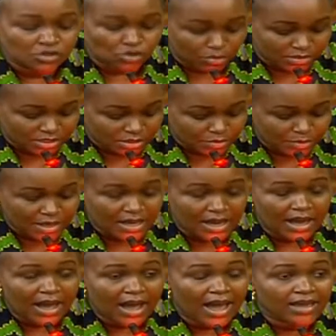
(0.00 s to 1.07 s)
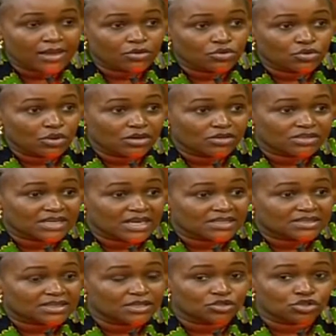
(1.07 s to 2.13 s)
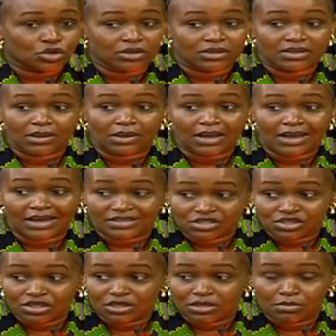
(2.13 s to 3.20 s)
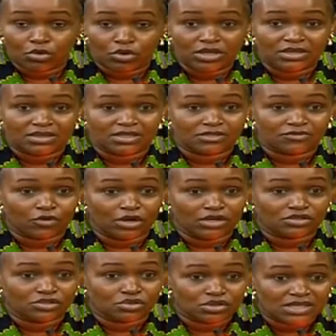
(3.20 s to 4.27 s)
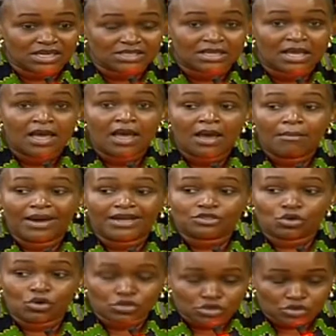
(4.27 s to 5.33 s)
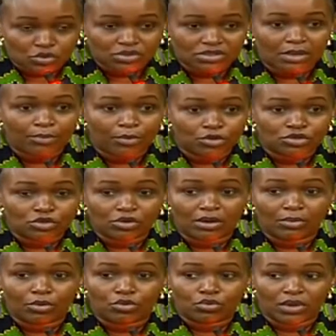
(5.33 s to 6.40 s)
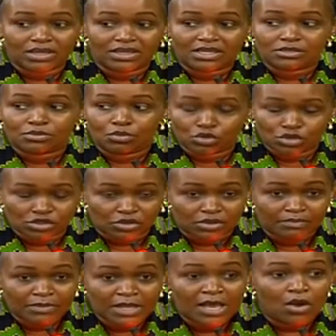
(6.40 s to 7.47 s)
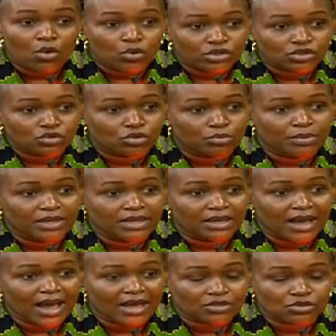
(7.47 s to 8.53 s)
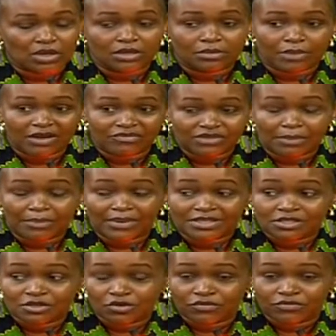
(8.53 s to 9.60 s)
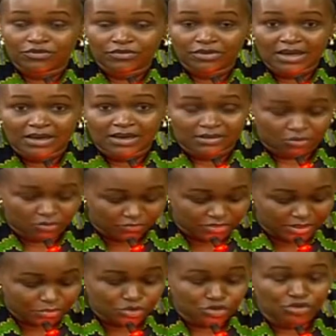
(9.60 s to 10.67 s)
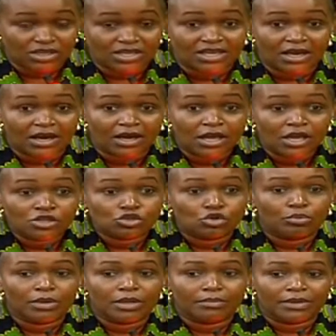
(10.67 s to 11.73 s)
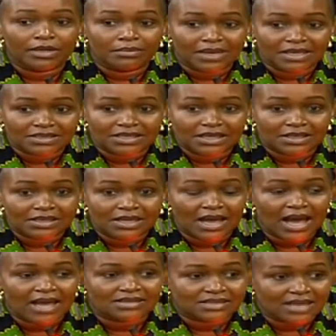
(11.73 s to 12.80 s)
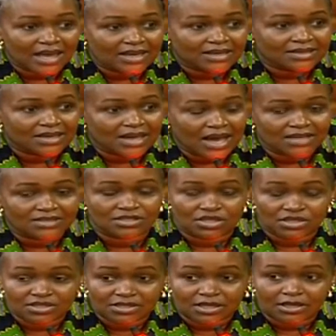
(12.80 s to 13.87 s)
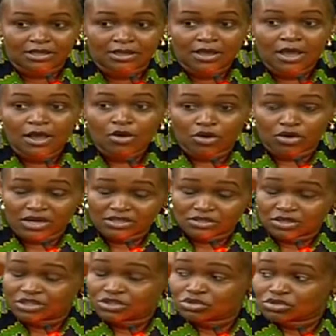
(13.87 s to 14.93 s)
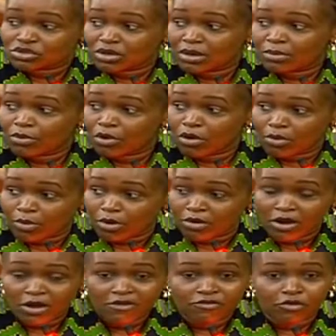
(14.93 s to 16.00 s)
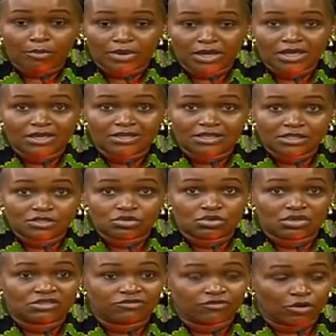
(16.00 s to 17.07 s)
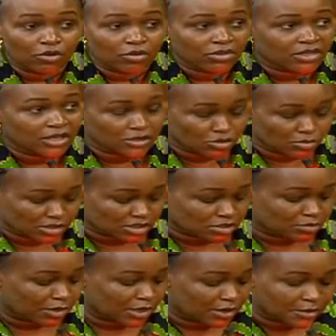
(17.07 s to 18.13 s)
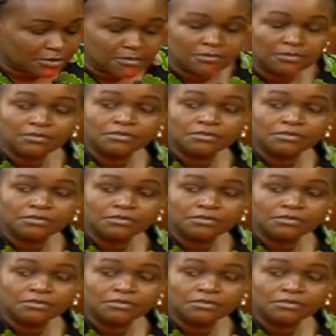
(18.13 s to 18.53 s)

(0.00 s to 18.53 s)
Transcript: So, Mr. Speaker, I eulogize and join the country in mourning these fallen soldiers, but also support Honorable Rueda's motion, which should be actually, after passing of the motion here, should be implemented as early as yesterday. Congratulations, Honorable Obo, for bringing this to this floor. Thank you, Mr. Speaker.